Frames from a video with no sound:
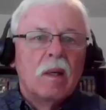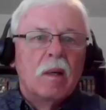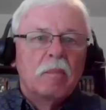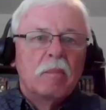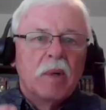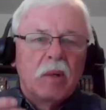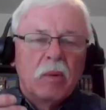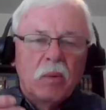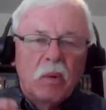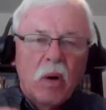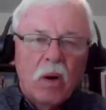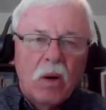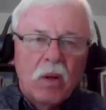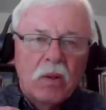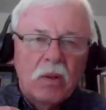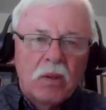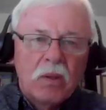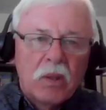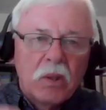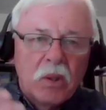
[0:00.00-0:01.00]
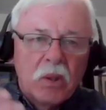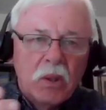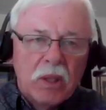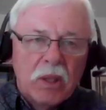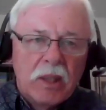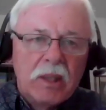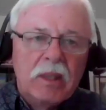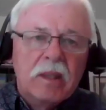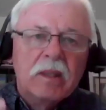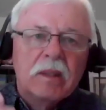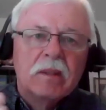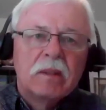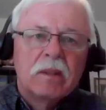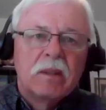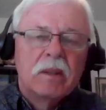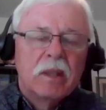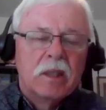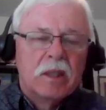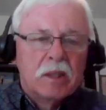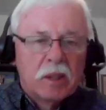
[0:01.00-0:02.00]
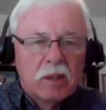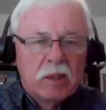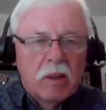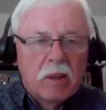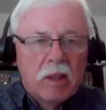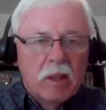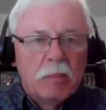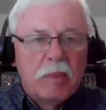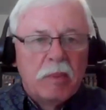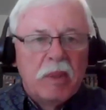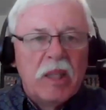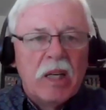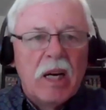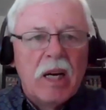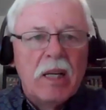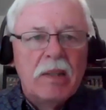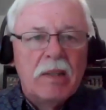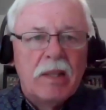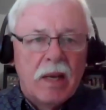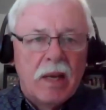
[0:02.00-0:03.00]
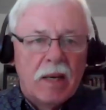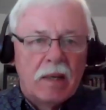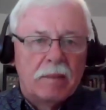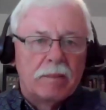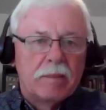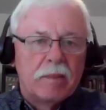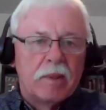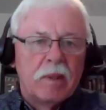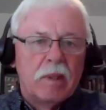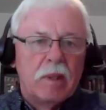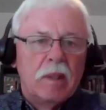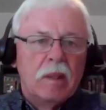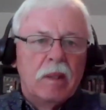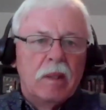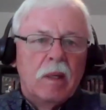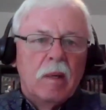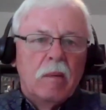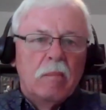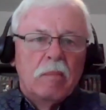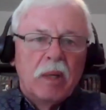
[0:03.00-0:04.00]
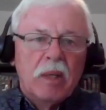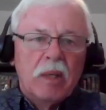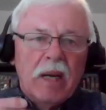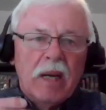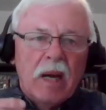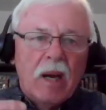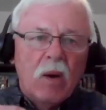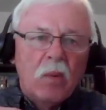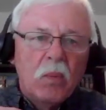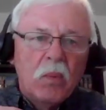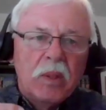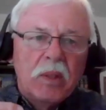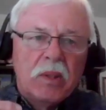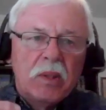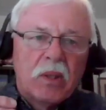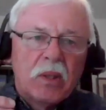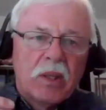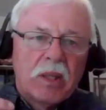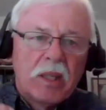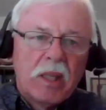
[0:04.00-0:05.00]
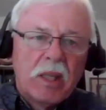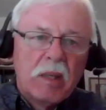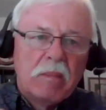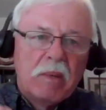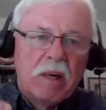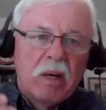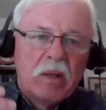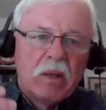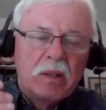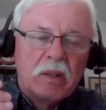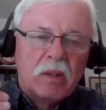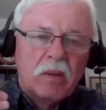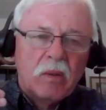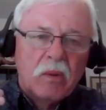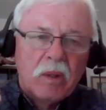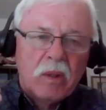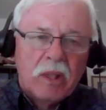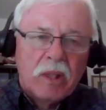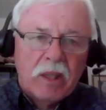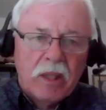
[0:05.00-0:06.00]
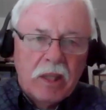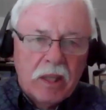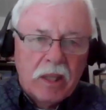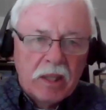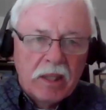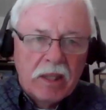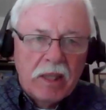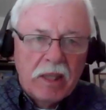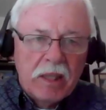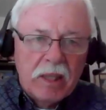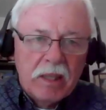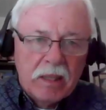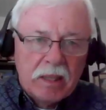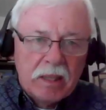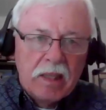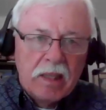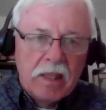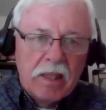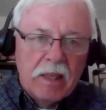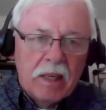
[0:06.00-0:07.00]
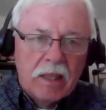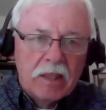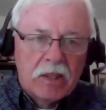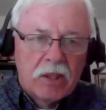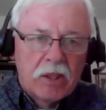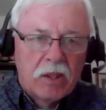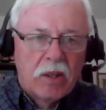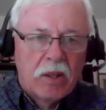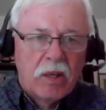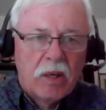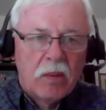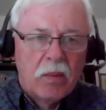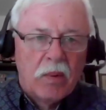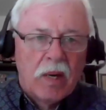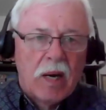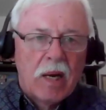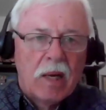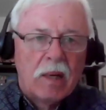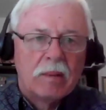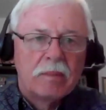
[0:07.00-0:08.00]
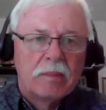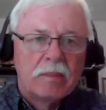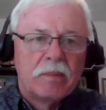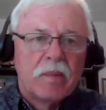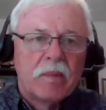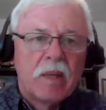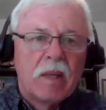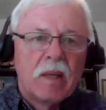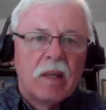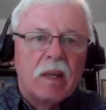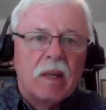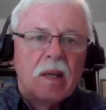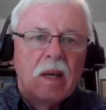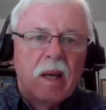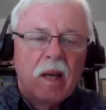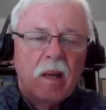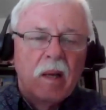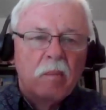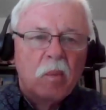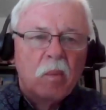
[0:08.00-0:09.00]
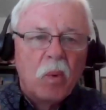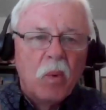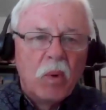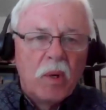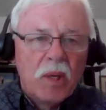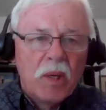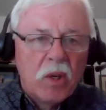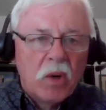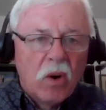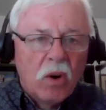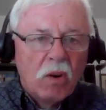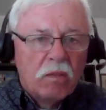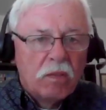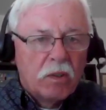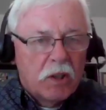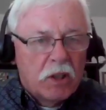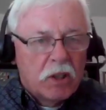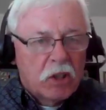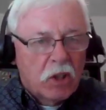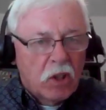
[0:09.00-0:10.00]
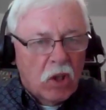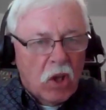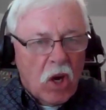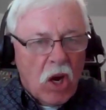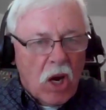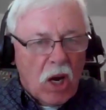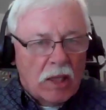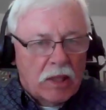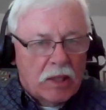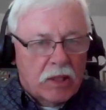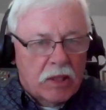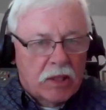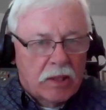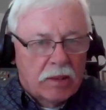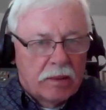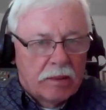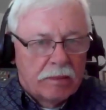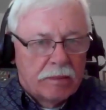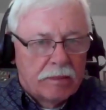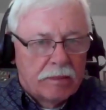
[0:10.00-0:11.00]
But all the good is beyond that. But now we're talking about killing the Yetzer Hara and mourning over its loss.